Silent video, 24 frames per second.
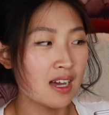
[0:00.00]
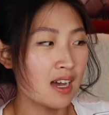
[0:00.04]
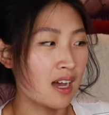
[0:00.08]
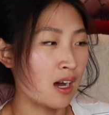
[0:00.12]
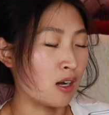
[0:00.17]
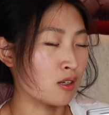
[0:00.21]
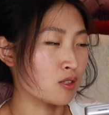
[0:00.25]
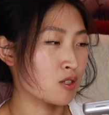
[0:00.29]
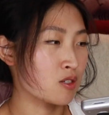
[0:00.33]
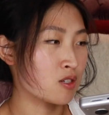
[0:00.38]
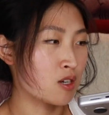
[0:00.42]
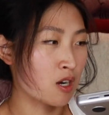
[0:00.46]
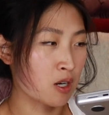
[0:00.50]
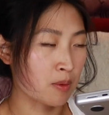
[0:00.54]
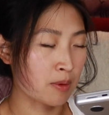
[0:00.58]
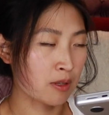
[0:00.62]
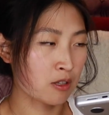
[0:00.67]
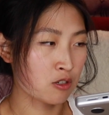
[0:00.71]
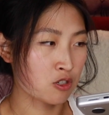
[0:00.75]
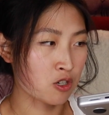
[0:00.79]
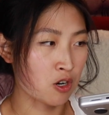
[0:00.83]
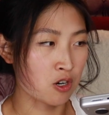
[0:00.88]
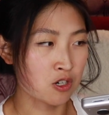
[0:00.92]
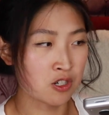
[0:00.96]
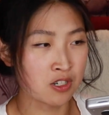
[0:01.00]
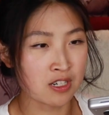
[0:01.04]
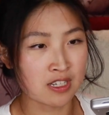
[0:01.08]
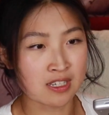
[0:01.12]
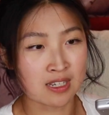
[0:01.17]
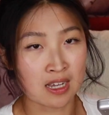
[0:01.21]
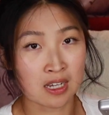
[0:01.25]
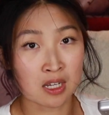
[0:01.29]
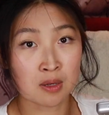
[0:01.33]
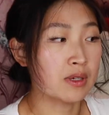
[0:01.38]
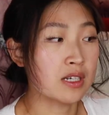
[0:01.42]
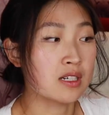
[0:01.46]
I'll also talk about the charger in a
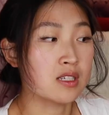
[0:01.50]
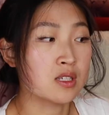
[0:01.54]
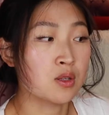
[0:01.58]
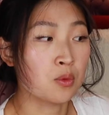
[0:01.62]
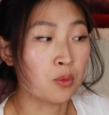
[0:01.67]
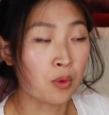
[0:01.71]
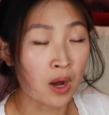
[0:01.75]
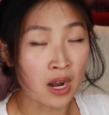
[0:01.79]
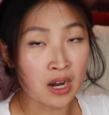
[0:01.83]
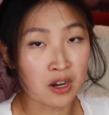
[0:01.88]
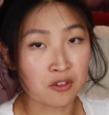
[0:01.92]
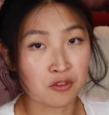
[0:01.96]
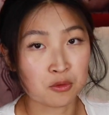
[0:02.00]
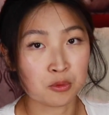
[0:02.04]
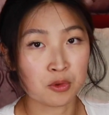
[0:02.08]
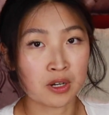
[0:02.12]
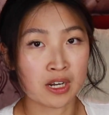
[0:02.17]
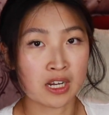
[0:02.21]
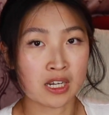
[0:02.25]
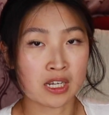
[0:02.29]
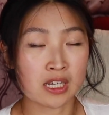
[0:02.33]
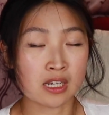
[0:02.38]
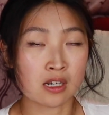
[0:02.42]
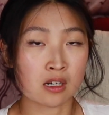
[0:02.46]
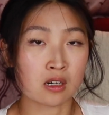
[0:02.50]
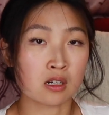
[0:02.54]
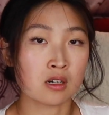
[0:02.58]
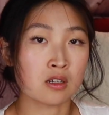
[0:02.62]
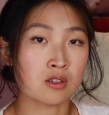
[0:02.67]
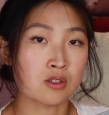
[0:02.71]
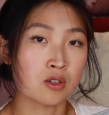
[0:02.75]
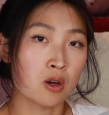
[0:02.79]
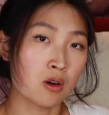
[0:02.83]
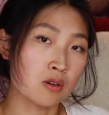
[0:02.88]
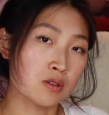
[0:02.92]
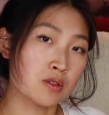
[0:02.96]
second, because the wire, from what I hear,
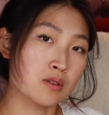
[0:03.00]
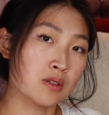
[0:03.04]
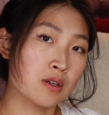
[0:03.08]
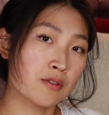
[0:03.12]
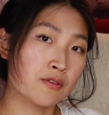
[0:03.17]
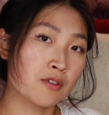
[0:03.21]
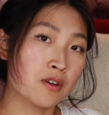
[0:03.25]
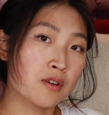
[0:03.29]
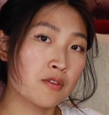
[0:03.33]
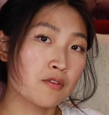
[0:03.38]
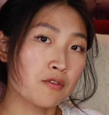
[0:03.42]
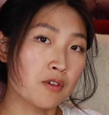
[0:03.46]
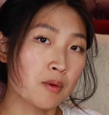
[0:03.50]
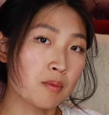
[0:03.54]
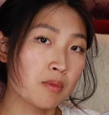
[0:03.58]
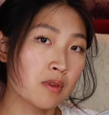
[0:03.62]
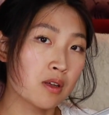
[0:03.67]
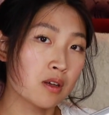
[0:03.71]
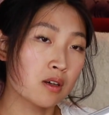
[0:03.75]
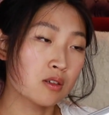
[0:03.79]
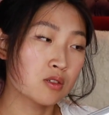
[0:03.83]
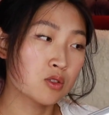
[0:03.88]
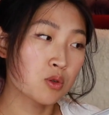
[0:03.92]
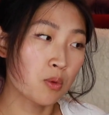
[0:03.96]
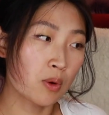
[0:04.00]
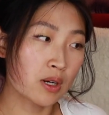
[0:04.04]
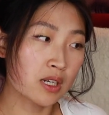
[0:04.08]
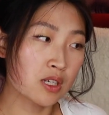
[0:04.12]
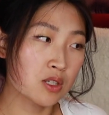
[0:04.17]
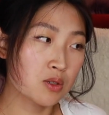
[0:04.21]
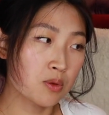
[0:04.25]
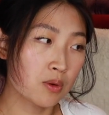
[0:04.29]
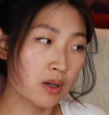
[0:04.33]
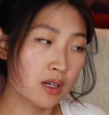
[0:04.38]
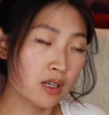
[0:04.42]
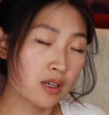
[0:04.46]
is also different from the
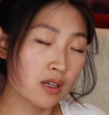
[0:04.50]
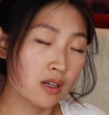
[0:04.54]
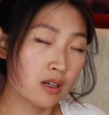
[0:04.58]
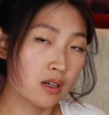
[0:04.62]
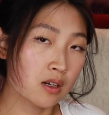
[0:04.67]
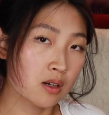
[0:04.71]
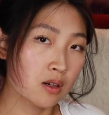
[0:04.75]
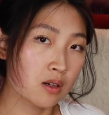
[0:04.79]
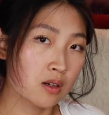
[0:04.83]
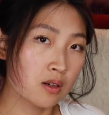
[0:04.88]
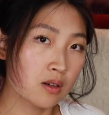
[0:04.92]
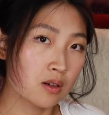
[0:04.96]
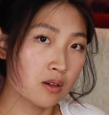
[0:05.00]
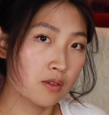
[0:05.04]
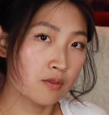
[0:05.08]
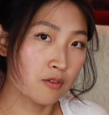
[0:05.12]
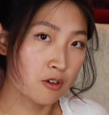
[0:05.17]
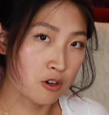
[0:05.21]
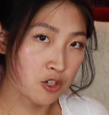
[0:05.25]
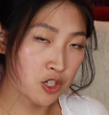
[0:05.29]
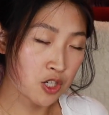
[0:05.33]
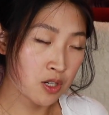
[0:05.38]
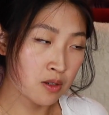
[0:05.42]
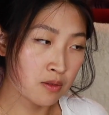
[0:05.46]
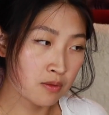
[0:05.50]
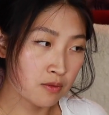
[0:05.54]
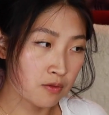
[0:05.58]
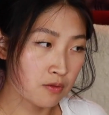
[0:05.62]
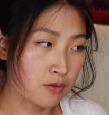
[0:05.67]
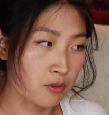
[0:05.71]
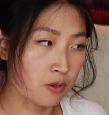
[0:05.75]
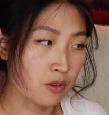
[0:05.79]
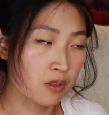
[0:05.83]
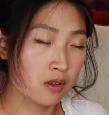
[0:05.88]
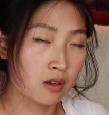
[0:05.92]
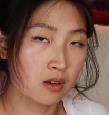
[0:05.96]
2020 version
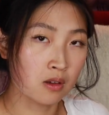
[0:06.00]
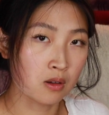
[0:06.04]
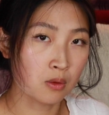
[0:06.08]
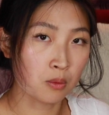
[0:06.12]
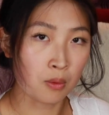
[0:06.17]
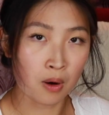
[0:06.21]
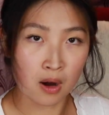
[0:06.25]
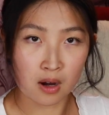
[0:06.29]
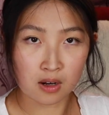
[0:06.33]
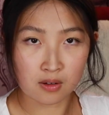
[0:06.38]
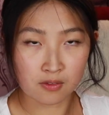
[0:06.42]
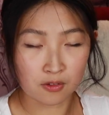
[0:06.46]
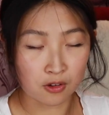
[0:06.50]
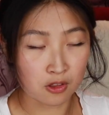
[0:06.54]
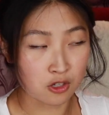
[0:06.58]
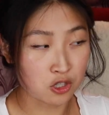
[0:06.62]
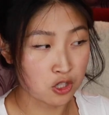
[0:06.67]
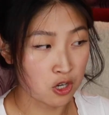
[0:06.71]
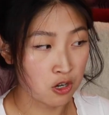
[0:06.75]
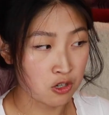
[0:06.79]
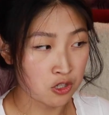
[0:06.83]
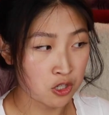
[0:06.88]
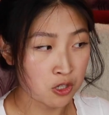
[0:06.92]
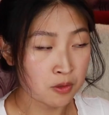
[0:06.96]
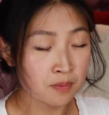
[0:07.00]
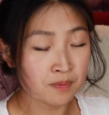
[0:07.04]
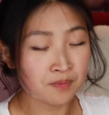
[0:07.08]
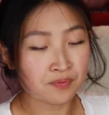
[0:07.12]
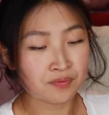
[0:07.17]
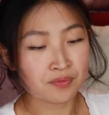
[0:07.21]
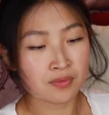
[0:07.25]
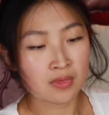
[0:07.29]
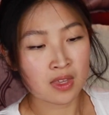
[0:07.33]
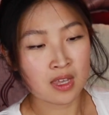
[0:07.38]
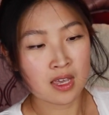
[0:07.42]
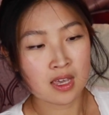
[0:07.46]
for the charger.
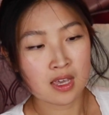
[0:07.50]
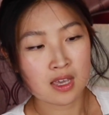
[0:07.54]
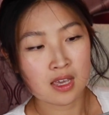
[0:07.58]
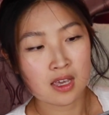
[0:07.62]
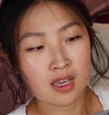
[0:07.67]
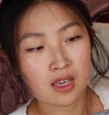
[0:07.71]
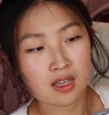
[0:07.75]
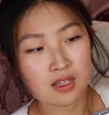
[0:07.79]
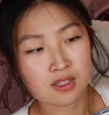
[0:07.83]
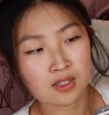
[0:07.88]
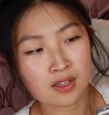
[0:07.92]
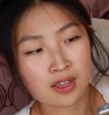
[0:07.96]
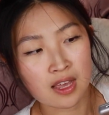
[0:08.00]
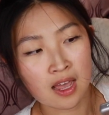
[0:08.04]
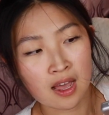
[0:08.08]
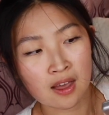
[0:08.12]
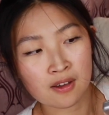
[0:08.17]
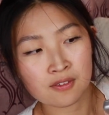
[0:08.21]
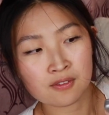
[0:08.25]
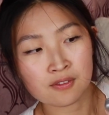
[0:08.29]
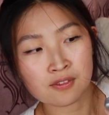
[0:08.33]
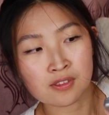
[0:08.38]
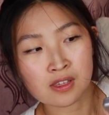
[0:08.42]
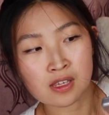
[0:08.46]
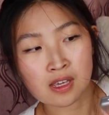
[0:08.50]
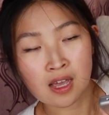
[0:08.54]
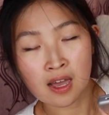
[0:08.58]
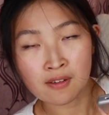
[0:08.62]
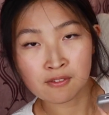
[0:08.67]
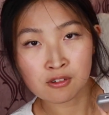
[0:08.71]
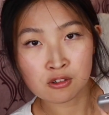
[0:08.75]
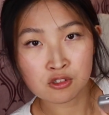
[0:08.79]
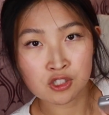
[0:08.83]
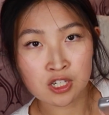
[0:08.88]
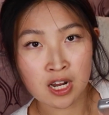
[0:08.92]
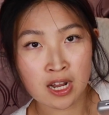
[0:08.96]
So they have the
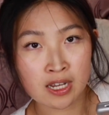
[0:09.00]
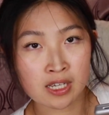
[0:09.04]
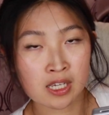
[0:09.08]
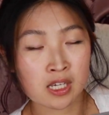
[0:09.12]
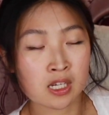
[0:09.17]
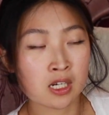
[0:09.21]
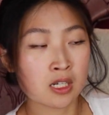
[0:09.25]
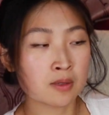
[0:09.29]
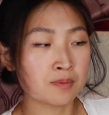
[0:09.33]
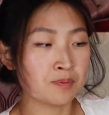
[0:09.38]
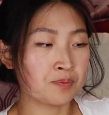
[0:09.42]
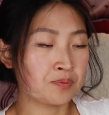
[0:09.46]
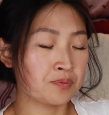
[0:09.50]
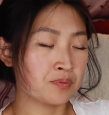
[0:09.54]
headphone jack here.